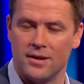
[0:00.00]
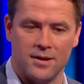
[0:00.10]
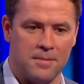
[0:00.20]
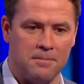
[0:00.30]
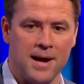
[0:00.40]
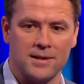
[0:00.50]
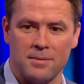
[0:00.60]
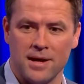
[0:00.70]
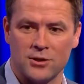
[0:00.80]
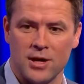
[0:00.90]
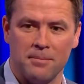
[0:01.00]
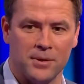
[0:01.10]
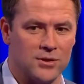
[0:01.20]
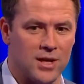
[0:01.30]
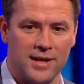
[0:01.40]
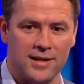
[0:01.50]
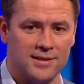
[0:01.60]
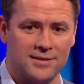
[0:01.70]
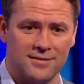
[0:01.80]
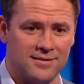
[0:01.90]
back-to-back Champions
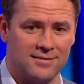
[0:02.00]
Leagues.